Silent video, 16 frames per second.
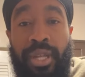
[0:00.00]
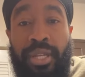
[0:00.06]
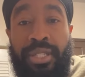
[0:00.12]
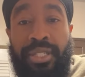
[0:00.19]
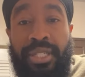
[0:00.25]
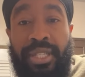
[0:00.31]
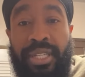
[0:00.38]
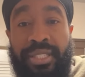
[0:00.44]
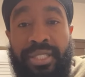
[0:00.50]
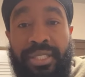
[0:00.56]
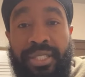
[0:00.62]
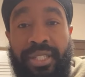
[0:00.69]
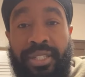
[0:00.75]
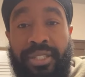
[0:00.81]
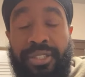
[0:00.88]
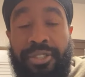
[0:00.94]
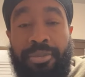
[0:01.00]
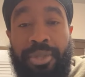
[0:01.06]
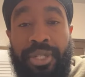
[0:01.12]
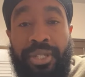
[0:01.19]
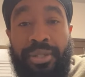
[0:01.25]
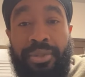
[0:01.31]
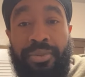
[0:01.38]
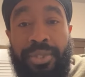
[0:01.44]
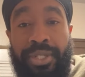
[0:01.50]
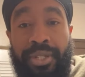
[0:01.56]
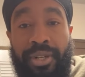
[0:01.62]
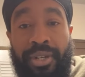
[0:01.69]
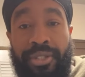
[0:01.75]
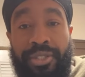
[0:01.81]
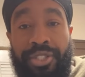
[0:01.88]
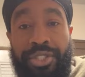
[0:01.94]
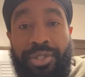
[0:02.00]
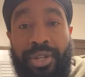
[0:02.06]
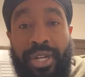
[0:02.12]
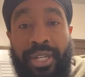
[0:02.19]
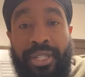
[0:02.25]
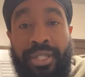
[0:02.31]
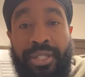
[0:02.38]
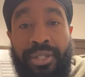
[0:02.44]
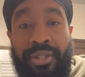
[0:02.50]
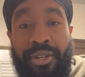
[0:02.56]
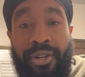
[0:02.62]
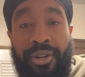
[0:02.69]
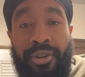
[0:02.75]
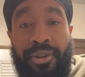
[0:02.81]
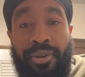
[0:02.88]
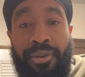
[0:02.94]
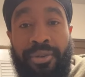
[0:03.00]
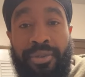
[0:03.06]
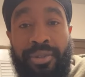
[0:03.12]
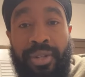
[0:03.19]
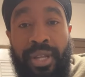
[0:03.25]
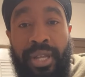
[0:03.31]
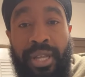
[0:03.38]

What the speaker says: Yes, man. We are trying, Nicole.